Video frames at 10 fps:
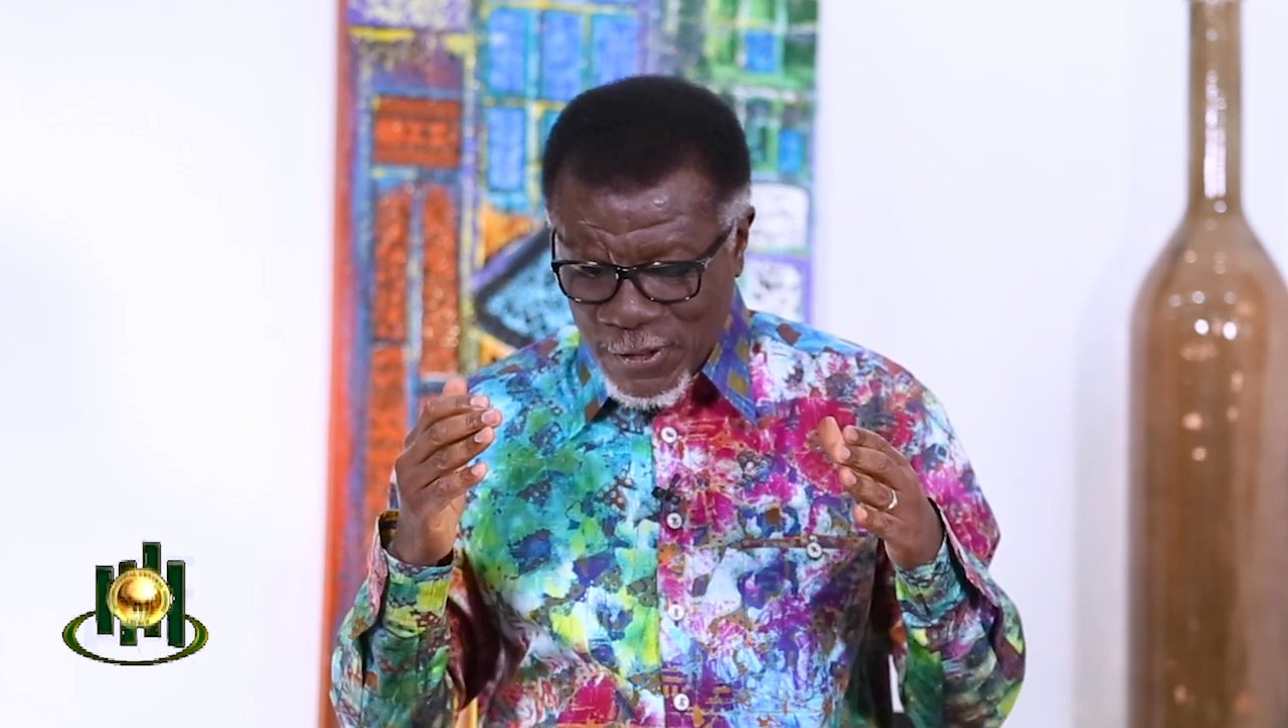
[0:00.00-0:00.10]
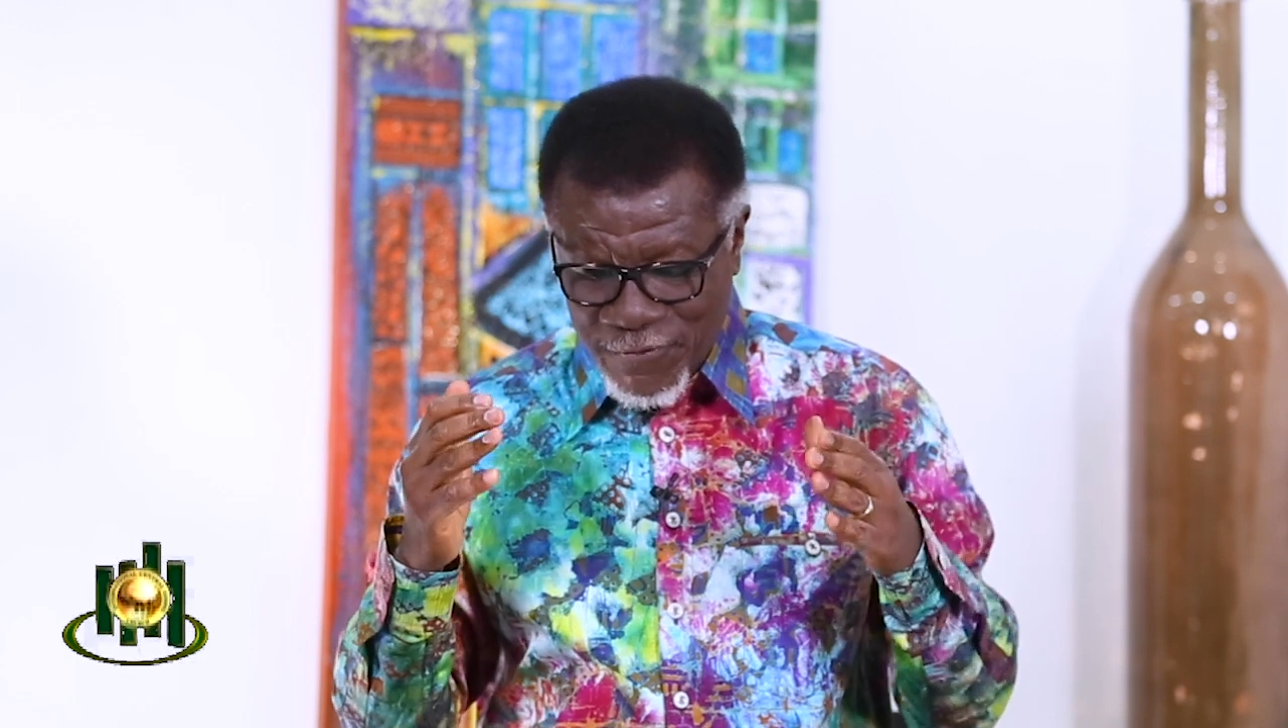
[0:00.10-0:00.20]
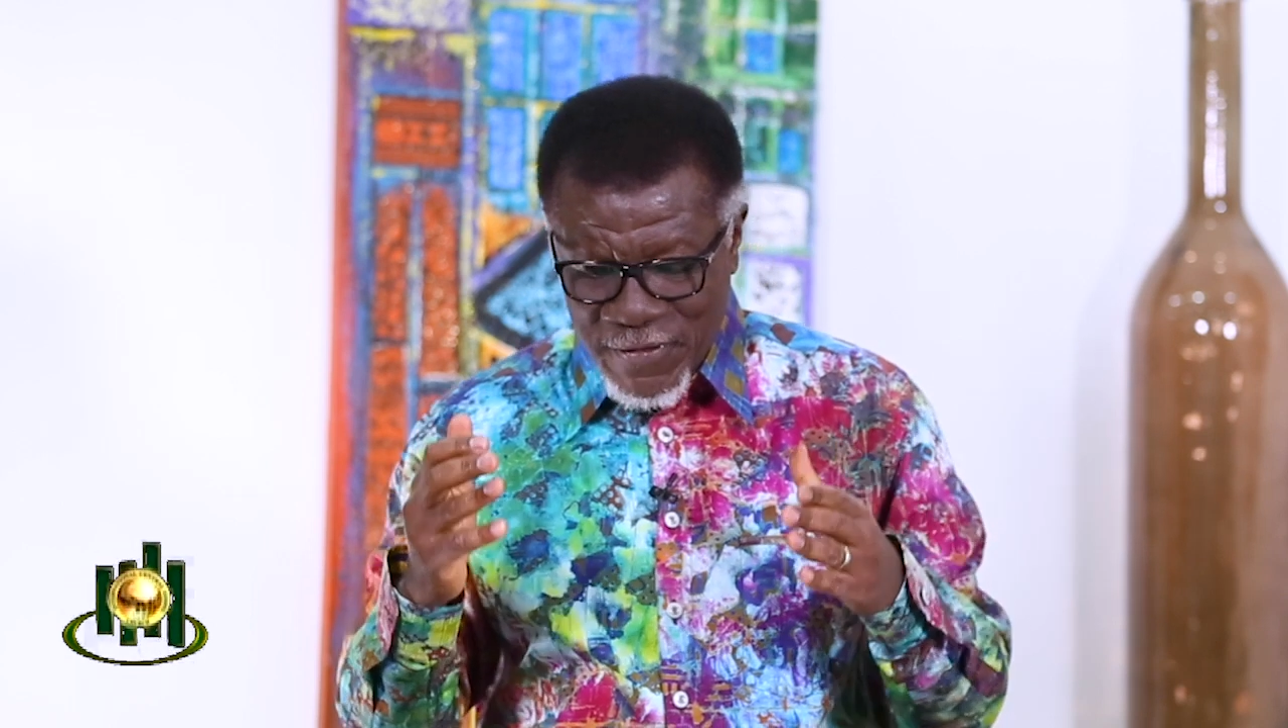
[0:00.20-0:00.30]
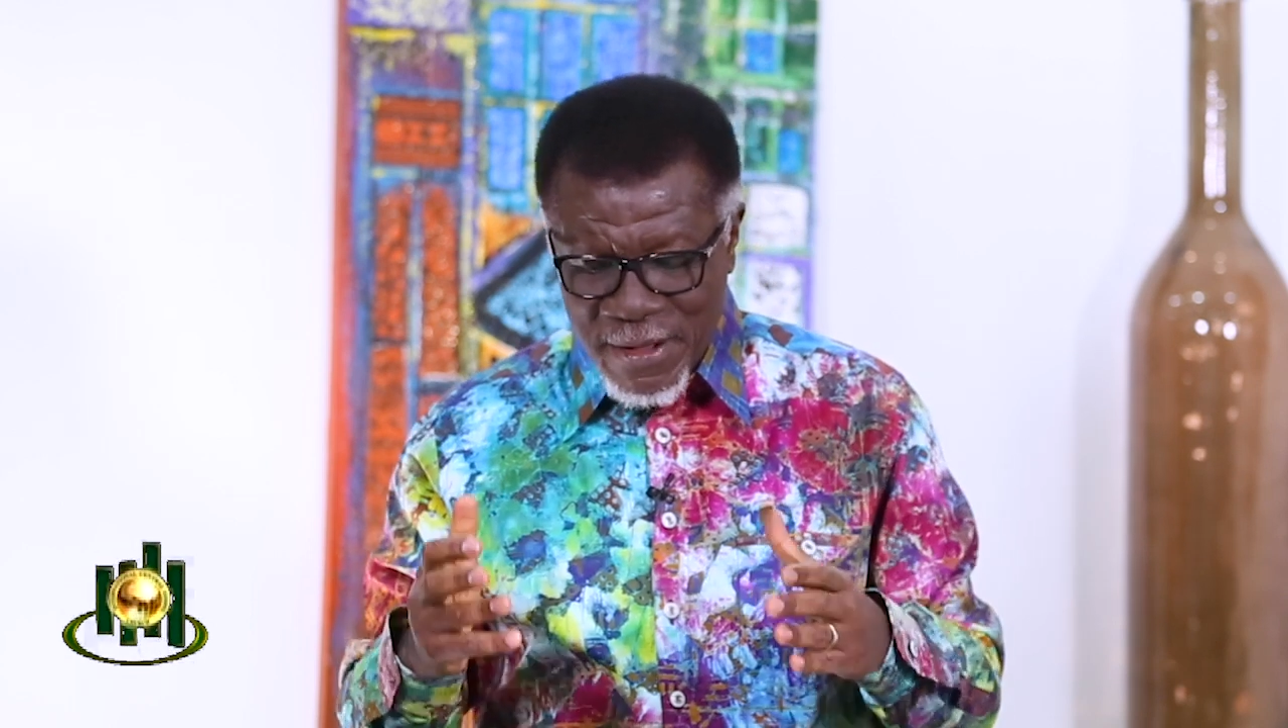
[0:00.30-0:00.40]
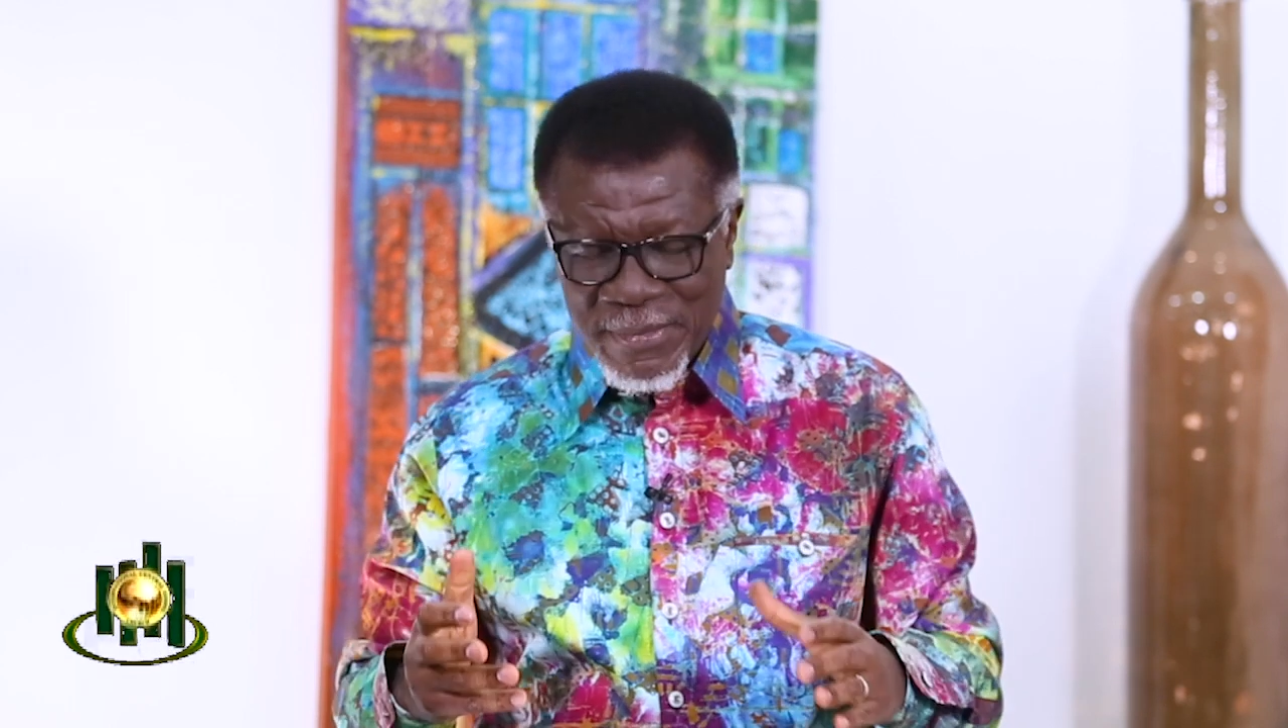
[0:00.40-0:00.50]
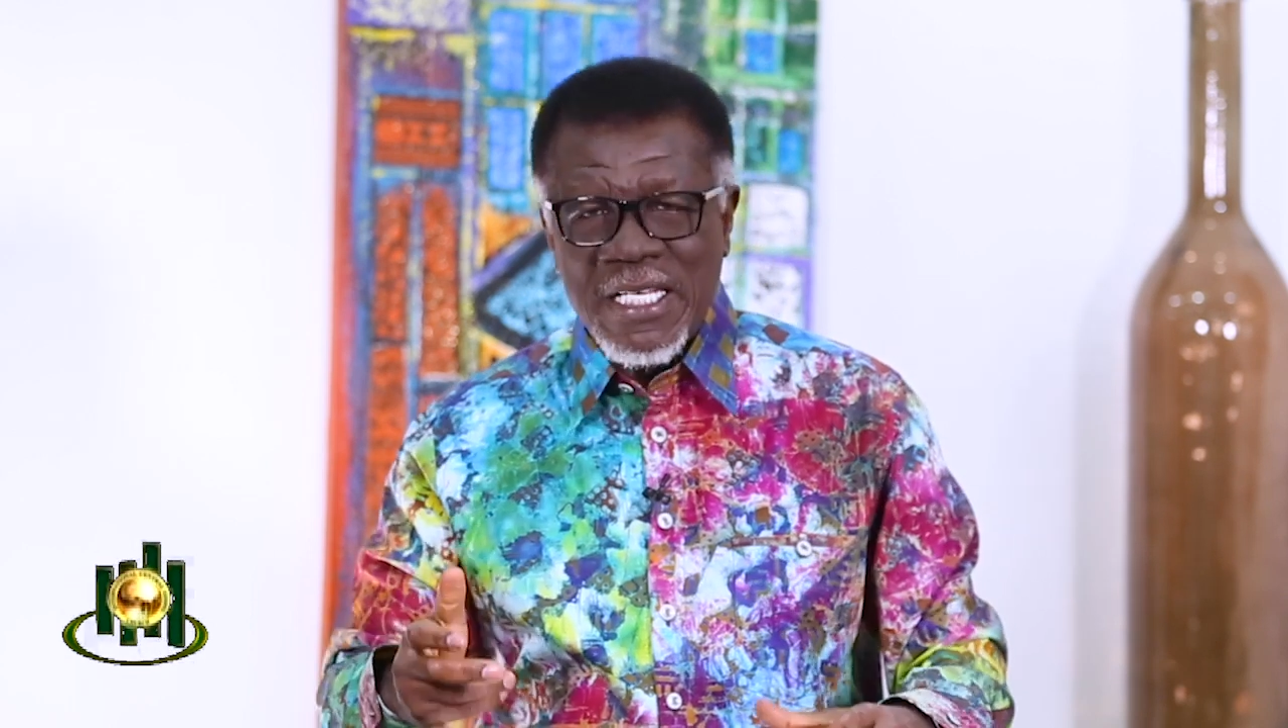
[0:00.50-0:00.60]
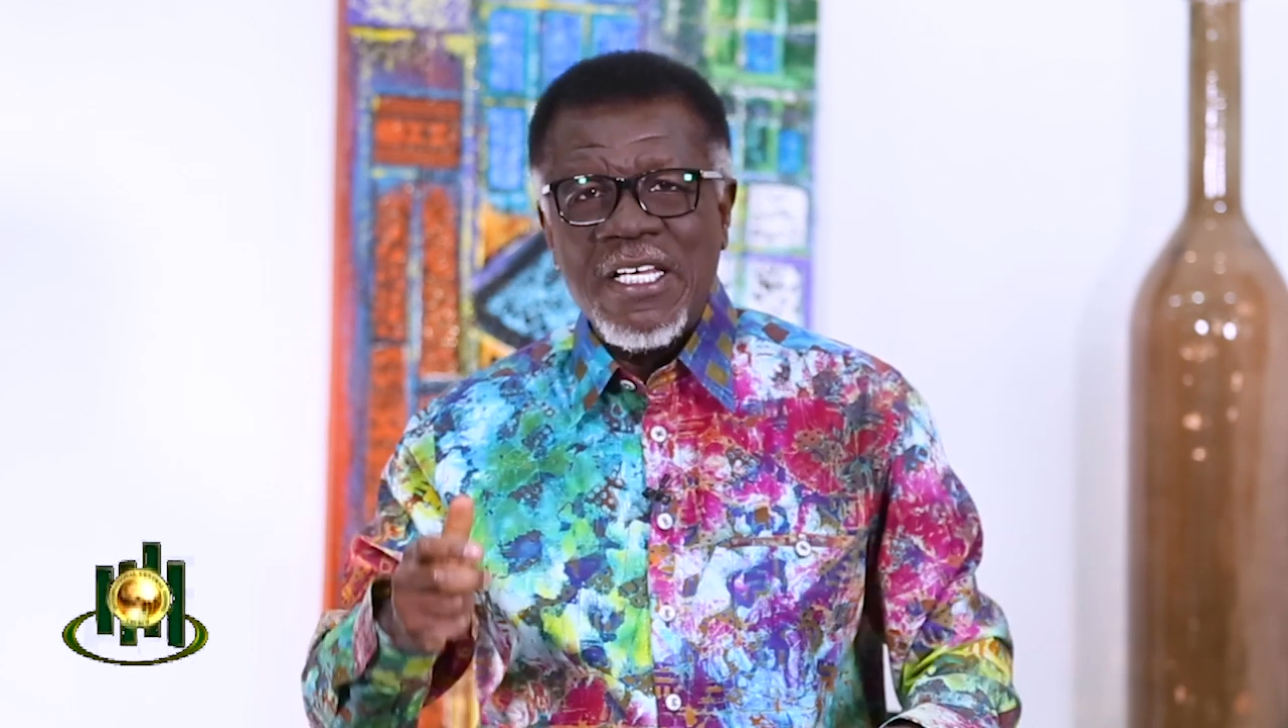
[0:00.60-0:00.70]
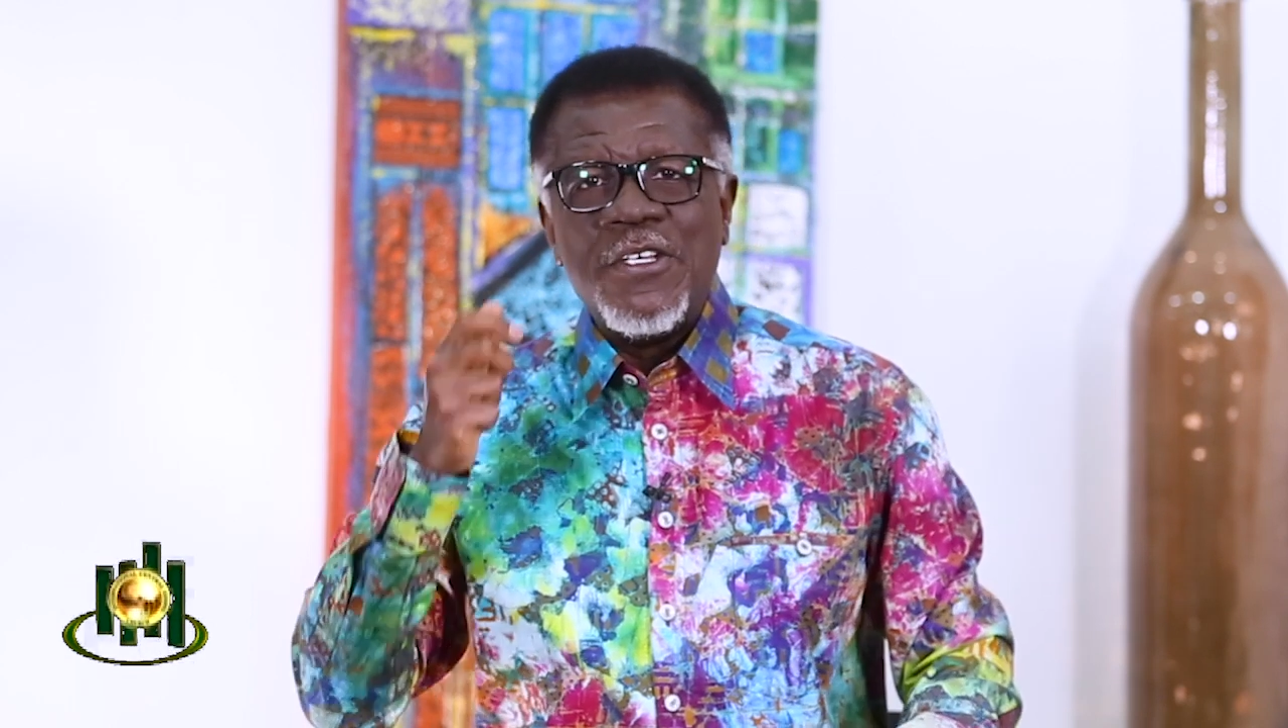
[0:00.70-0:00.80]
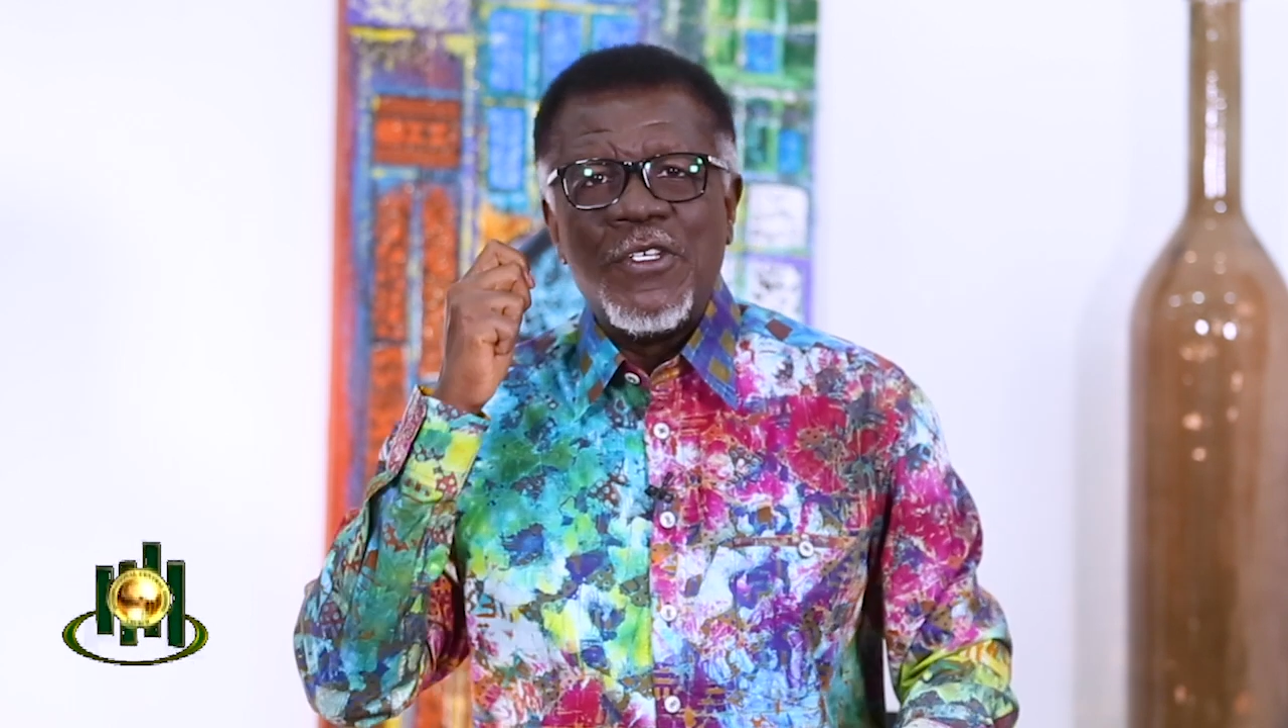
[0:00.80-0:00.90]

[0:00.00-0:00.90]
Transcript: your family,